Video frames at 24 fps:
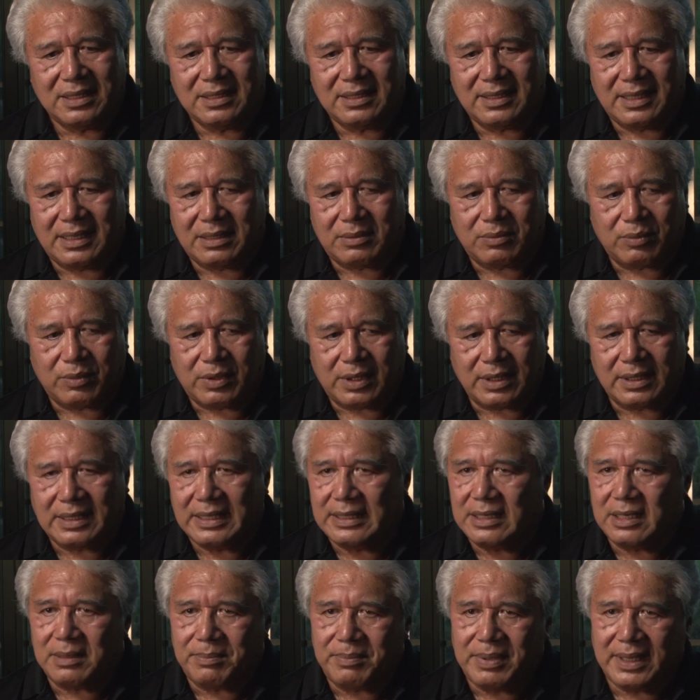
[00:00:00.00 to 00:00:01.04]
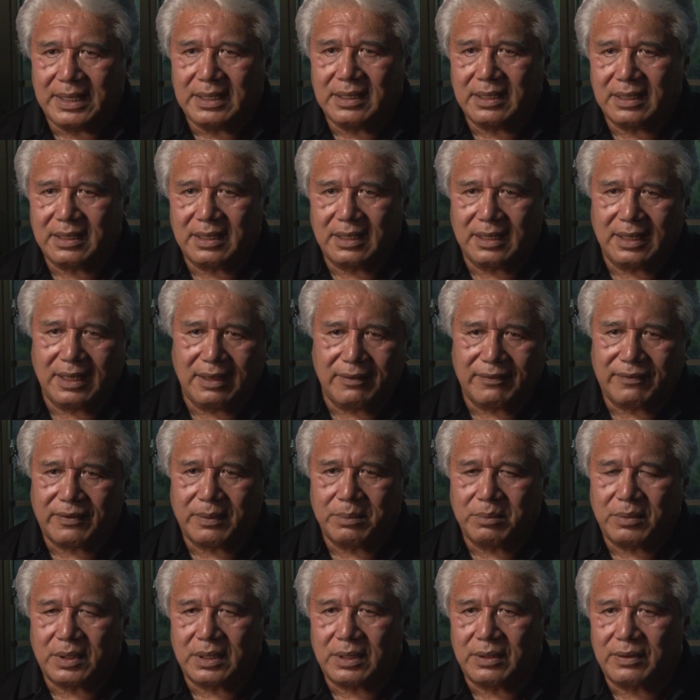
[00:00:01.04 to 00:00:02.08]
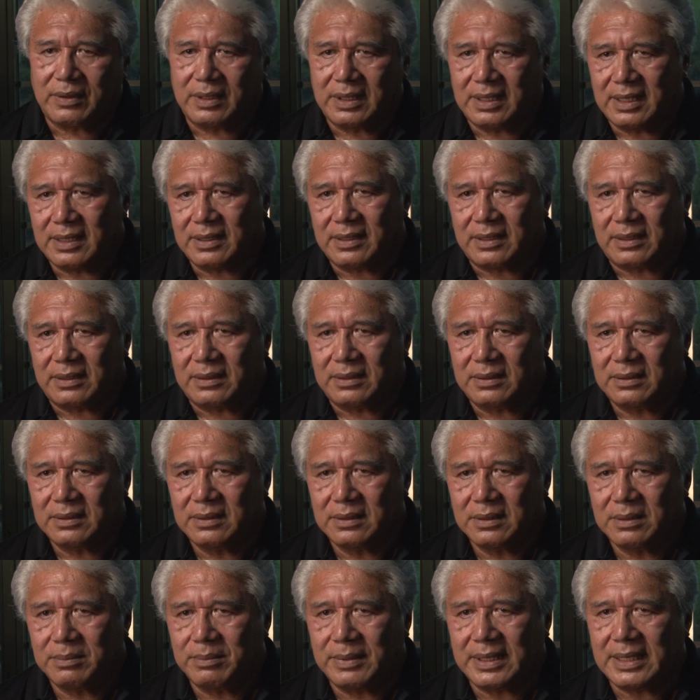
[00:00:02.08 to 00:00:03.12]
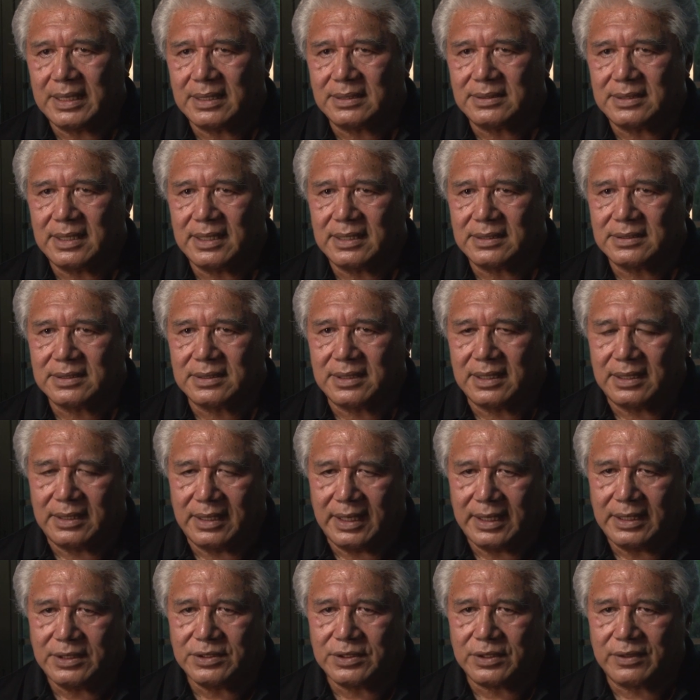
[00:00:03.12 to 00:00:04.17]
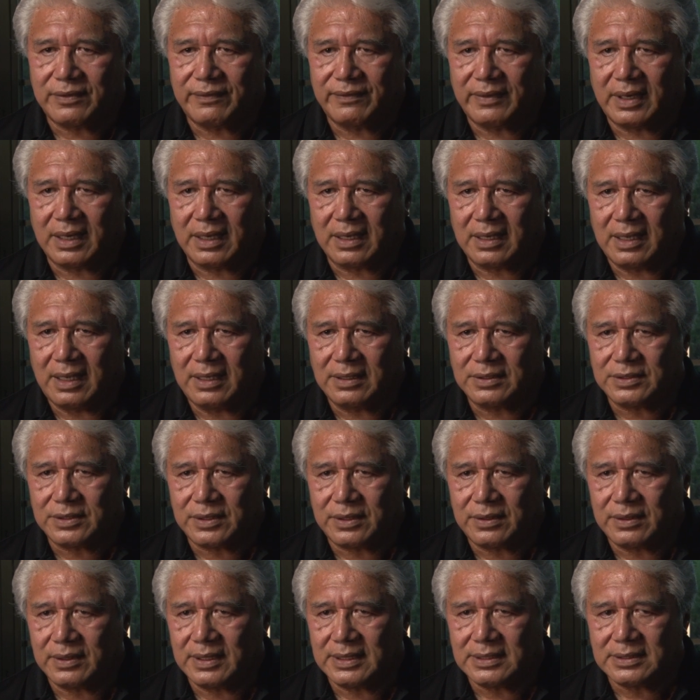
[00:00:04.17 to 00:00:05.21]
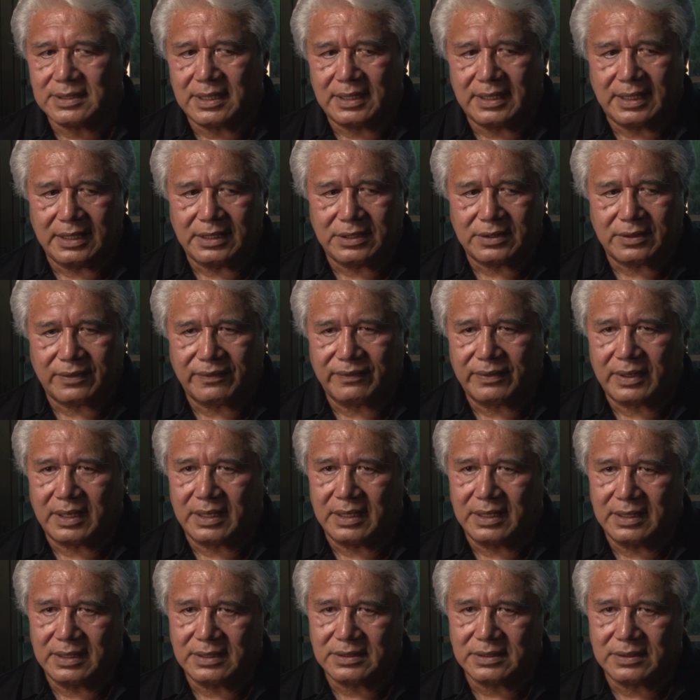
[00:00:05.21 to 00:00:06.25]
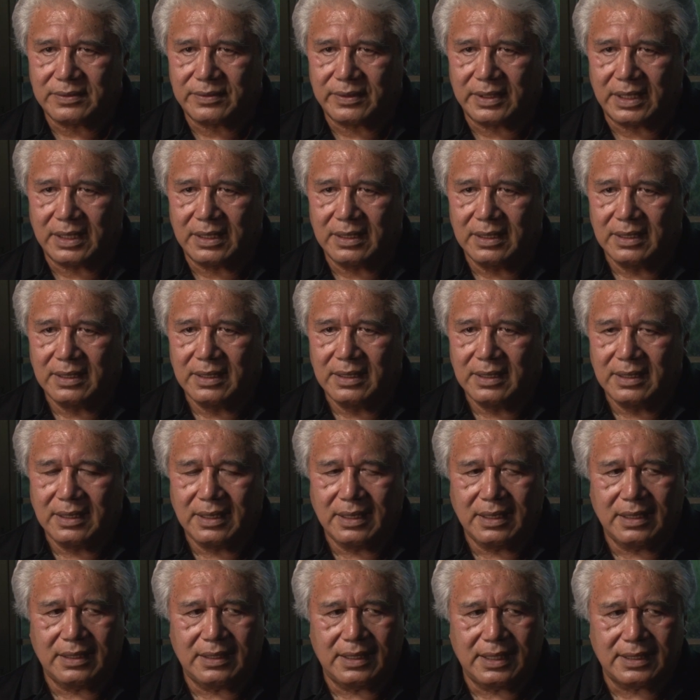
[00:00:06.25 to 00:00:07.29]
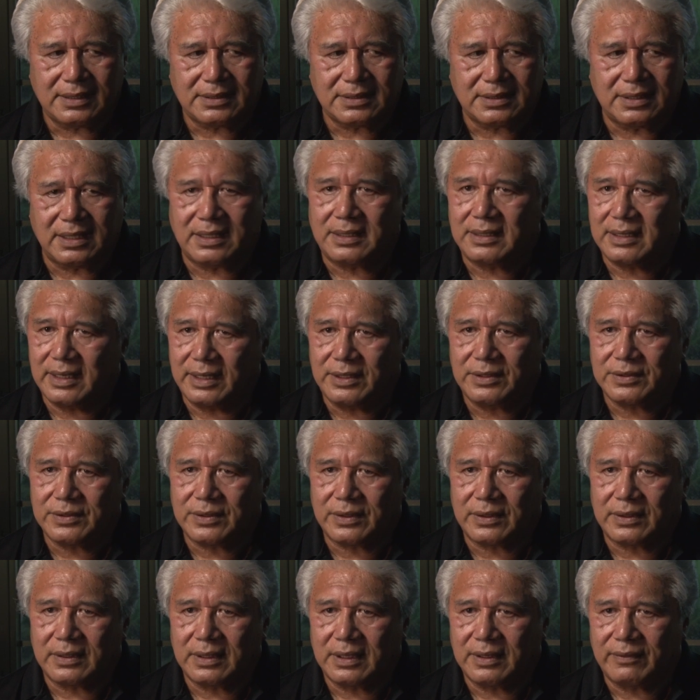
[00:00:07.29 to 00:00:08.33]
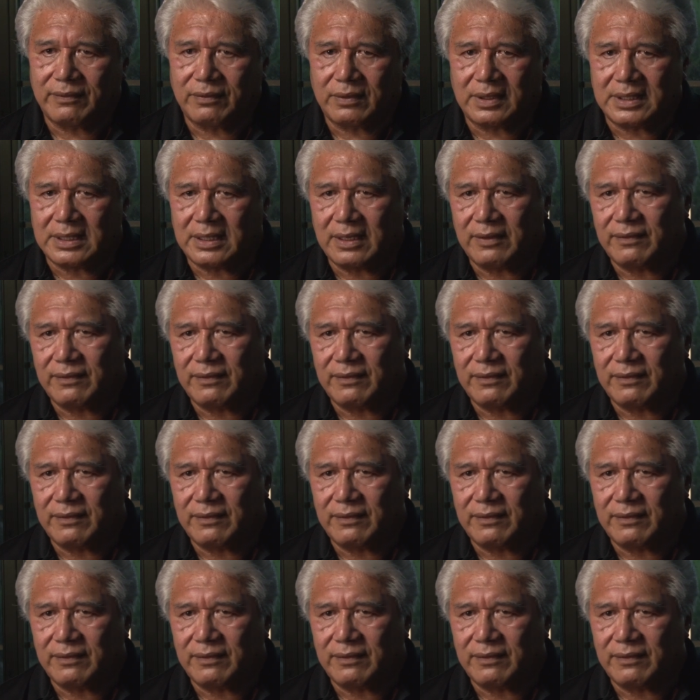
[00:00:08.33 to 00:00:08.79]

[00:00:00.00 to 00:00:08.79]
that work independently from one or another, because that's the nature of our culture, that's the nature of our history. And that's the nature of what